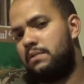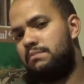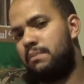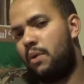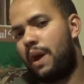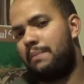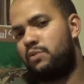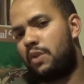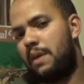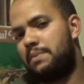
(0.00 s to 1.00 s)
MOAB
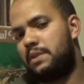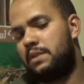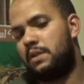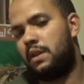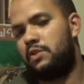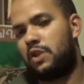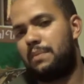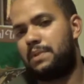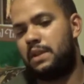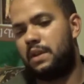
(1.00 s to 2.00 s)

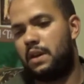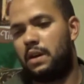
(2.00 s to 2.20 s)
dropped in